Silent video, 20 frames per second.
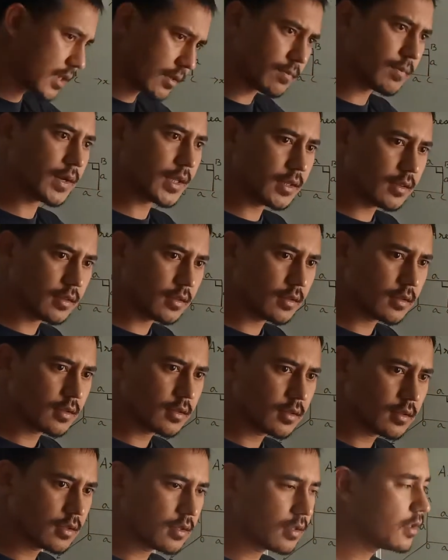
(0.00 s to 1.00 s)
plane.
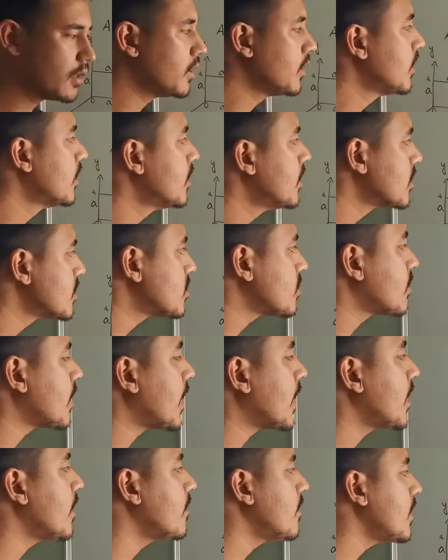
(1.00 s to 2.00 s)
So the
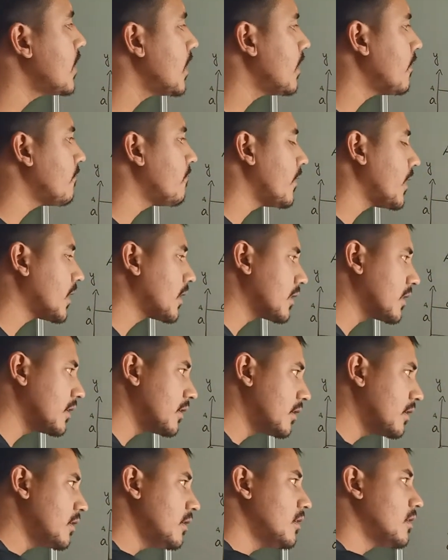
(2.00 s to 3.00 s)
area
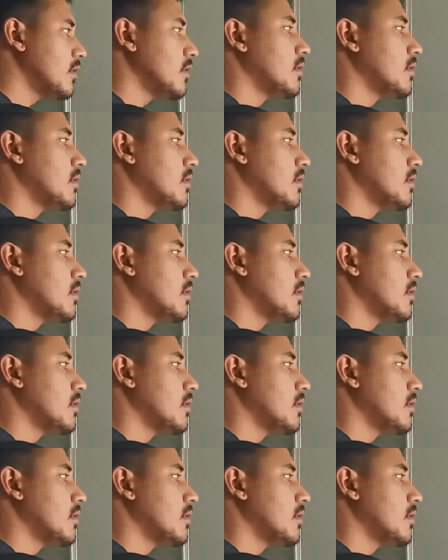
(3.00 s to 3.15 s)
vector